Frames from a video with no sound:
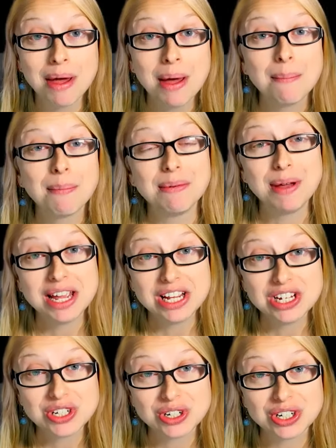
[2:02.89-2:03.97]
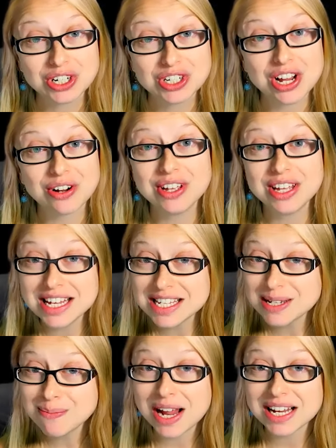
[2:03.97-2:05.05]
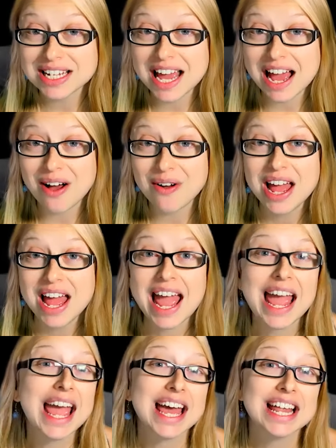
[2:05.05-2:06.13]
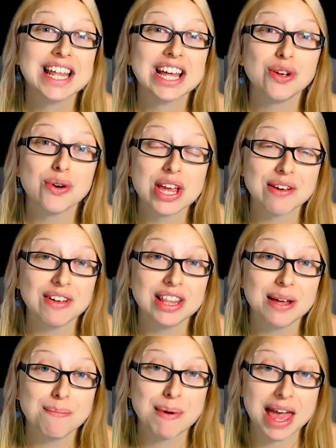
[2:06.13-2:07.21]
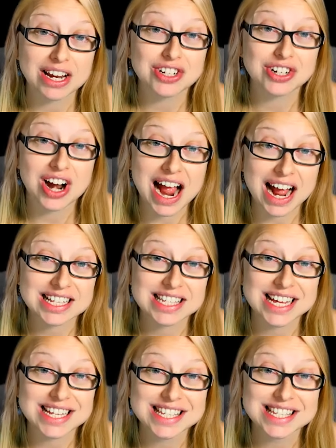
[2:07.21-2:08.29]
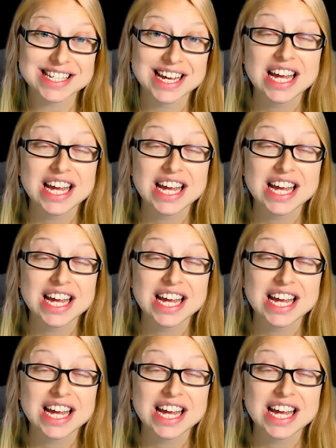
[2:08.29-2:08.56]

by making sure your channel is a brand account and that you're giving them manager access.